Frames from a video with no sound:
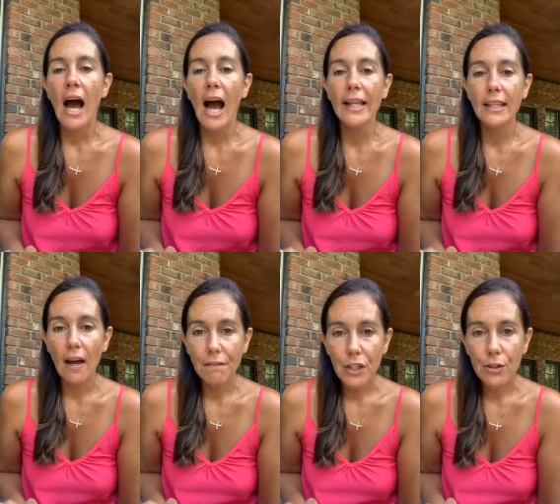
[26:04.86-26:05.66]
I
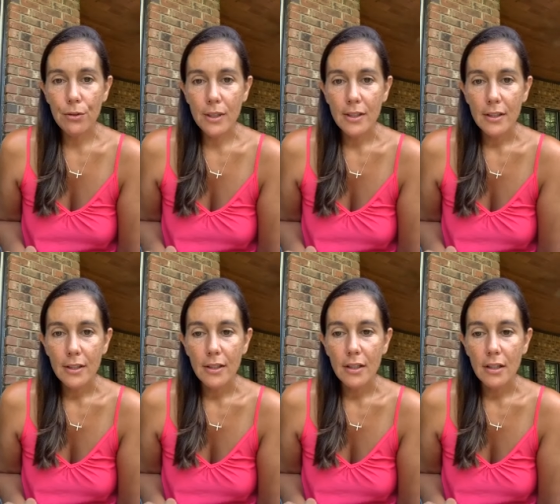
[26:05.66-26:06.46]
love you.
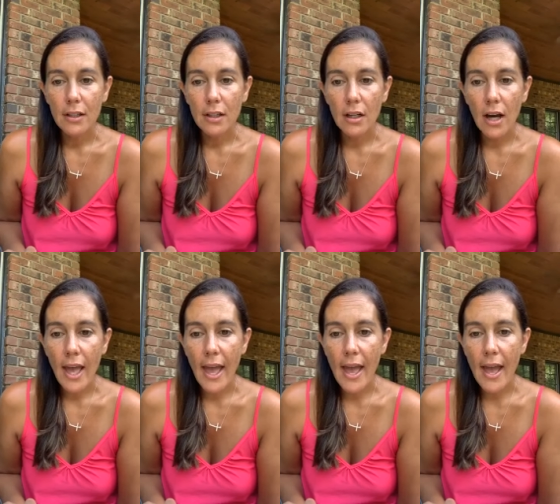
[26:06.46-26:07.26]

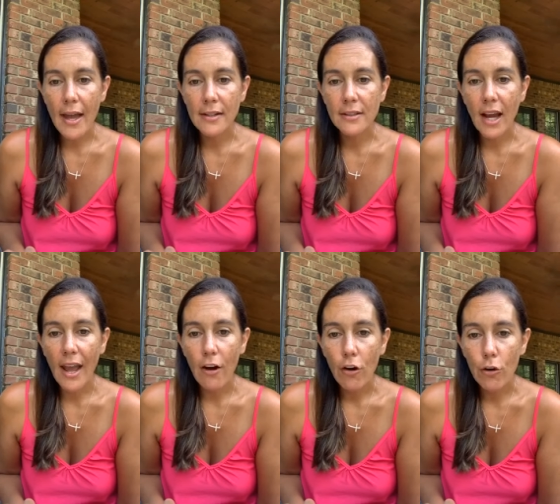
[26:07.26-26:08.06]
And
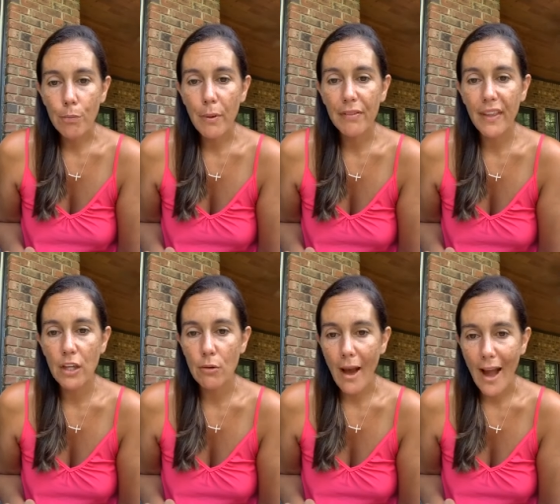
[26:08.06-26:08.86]
I hope that
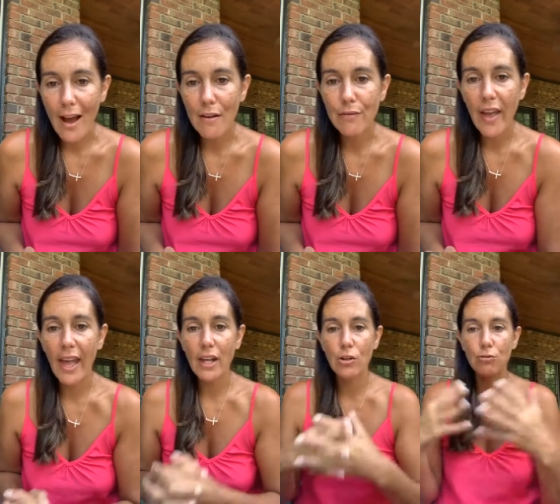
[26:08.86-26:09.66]
you have
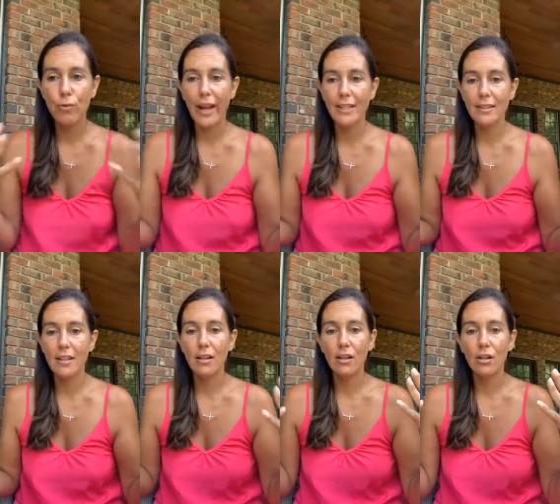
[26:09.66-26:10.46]
a great,
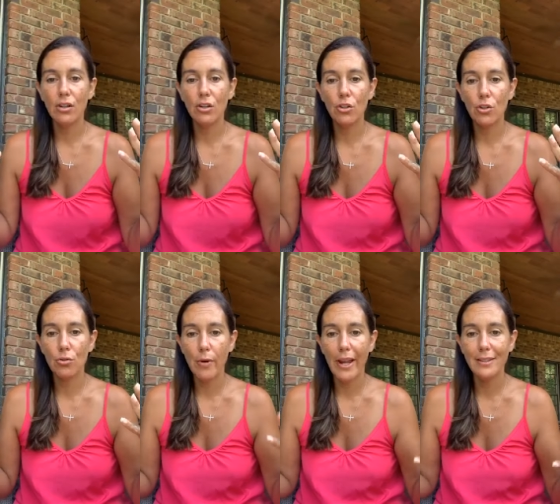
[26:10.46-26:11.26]

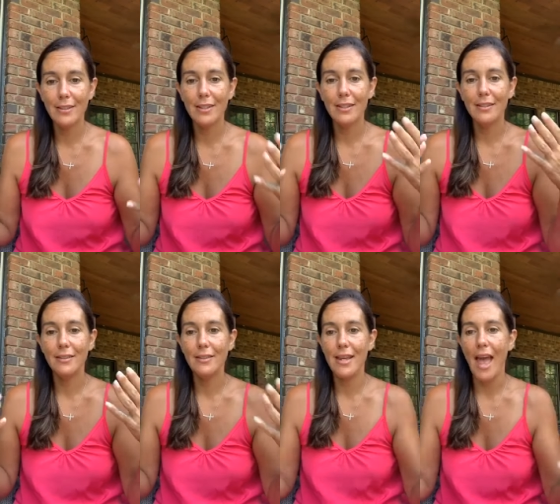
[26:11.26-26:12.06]
great
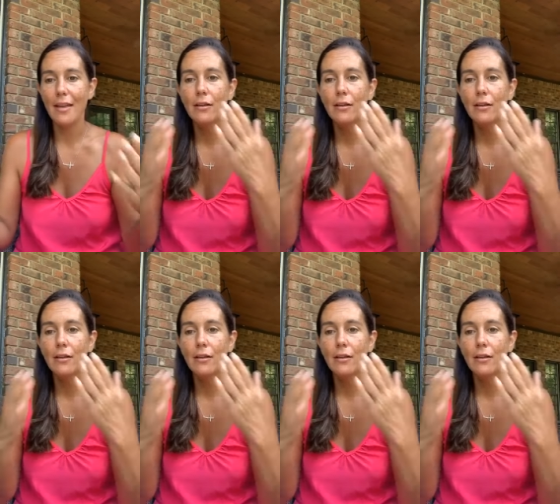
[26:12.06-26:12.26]
day.